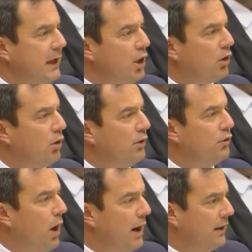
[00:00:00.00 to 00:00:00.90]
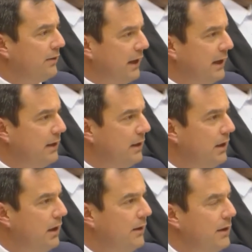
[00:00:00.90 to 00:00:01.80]
Enoch Gondwana, said
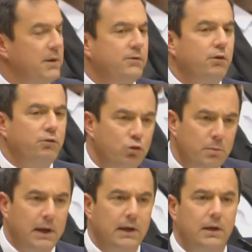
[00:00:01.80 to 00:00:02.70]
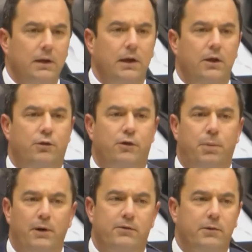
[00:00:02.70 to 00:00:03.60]
that Mr. Zuma is
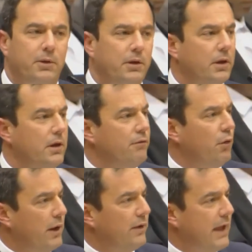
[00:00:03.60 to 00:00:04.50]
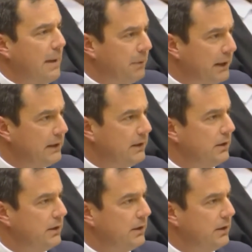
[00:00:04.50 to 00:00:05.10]
responsible for what has happened,